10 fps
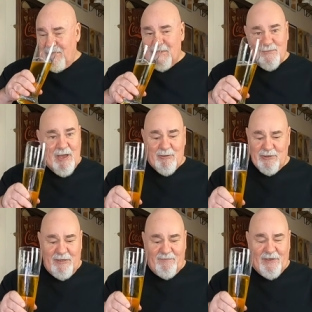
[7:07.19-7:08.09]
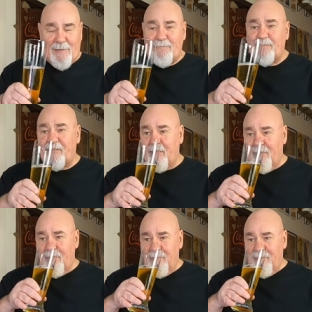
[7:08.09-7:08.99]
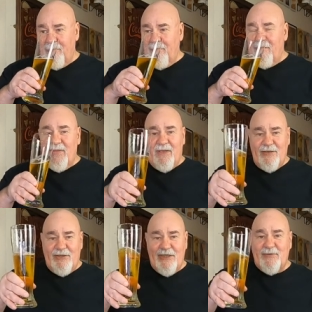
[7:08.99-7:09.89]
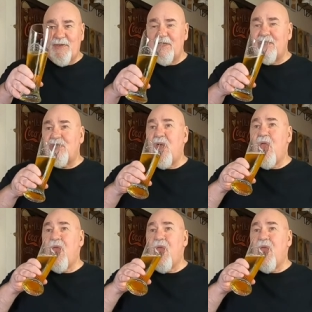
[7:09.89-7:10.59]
It smells lovely. Cheers, my dears.